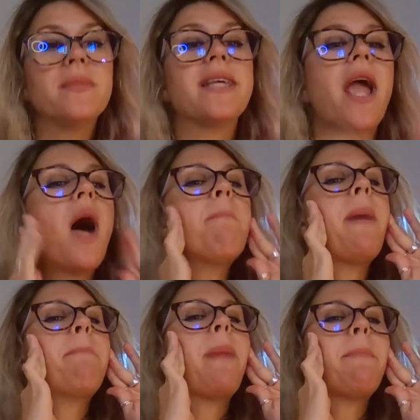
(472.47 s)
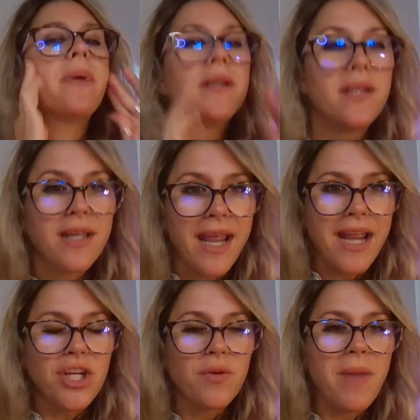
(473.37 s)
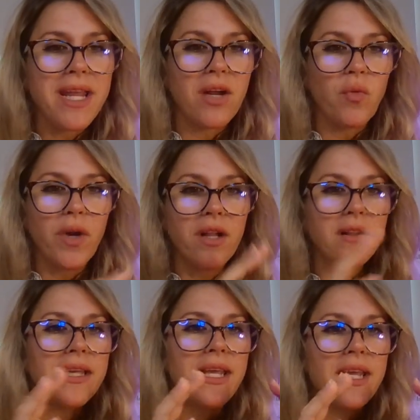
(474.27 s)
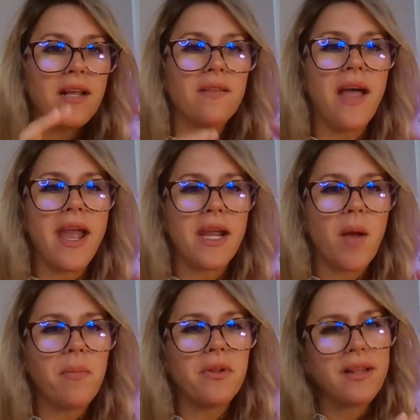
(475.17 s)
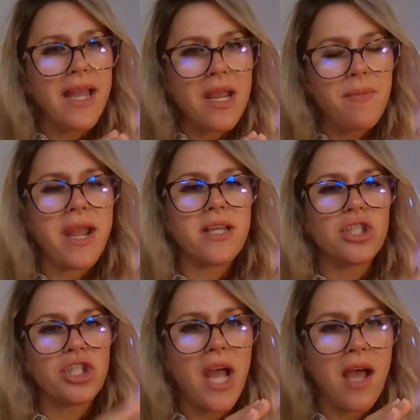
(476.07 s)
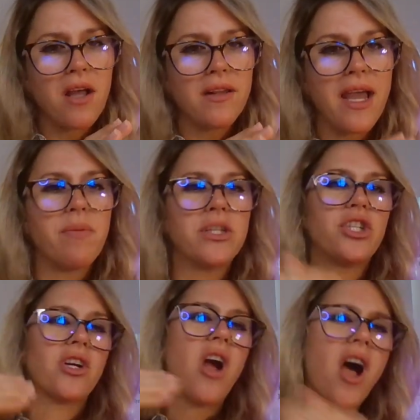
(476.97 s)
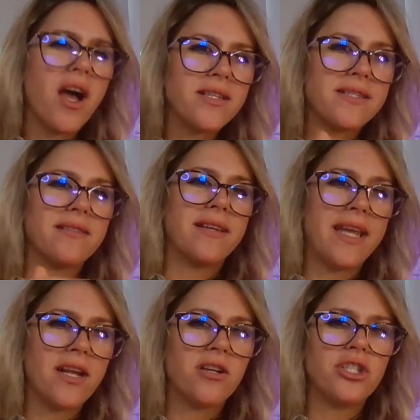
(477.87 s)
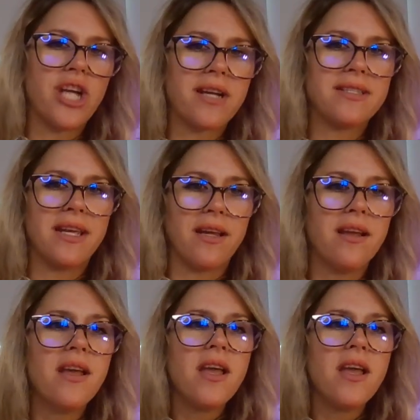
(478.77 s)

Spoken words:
Say up, up, up, and you make it really like play-based, child-led, but you're constantly interjecting